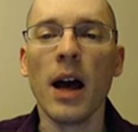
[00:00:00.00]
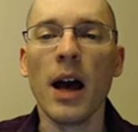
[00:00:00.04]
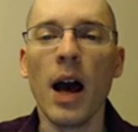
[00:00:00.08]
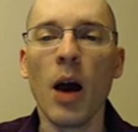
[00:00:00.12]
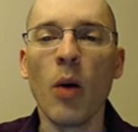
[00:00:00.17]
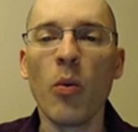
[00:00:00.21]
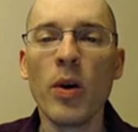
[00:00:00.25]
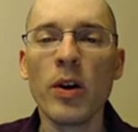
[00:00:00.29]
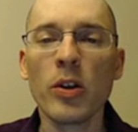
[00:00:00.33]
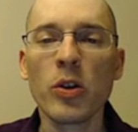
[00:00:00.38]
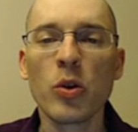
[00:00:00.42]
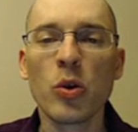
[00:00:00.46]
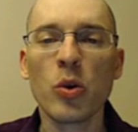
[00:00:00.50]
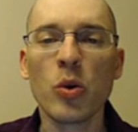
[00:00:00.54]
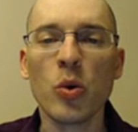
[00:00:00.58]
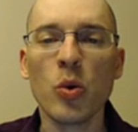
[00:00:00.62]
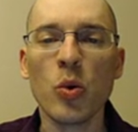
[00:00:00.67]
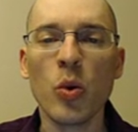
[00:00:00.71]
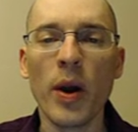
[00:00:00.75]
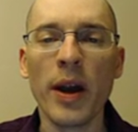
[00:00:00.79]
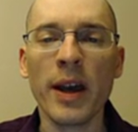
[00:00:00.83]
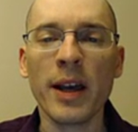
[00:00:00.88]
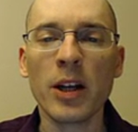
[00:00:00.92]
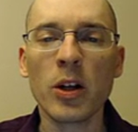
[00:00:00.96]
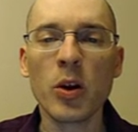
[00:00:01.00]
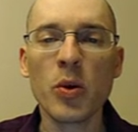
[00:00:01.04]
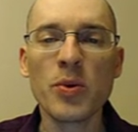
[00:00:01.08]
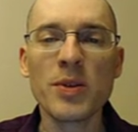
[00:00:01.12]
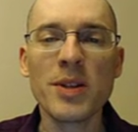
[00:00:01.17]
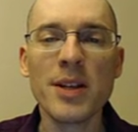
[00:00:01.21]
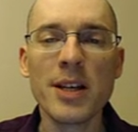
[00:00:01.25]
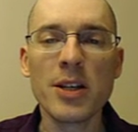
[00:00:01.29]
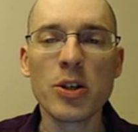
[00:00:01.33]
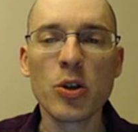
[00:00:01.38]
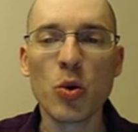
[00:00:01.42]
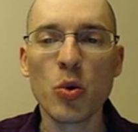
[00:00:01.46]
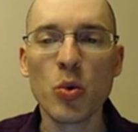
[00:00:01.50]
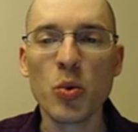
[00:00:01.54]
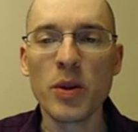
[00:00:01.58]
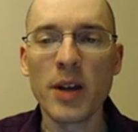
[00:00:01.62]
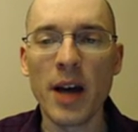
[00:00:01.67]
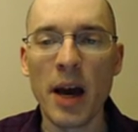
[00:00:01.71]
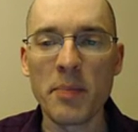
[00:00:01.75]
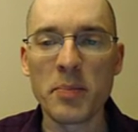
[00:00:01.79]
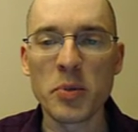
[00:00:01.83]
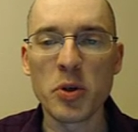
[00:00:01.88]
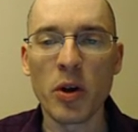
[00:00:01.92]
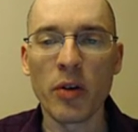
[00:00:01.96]
I want to include these 2
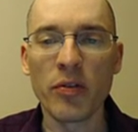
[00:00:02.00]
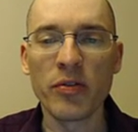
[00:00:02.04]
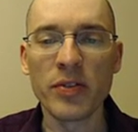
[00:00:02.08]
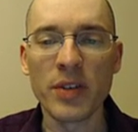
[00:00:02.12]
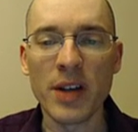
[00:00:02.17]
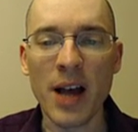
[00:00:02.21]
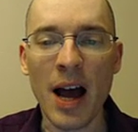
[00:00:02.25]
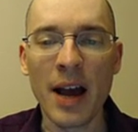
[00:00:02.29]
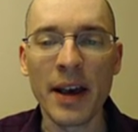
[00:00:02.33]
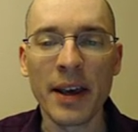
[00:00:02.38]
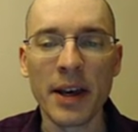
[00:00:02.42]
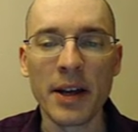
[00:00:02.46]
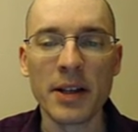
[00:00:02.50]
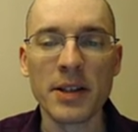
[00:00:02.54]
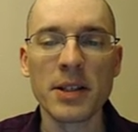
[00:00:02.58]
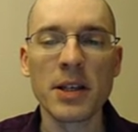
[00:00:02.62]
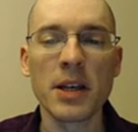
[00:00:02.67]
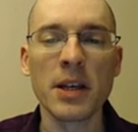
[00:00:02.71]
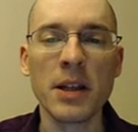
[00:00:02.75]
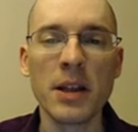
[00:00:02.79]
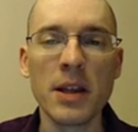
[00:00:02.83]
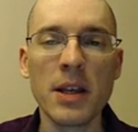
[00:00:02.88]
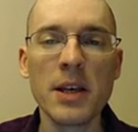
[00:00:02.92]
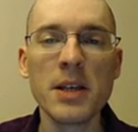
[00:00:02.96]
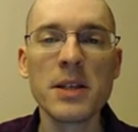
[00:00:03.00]
types of science in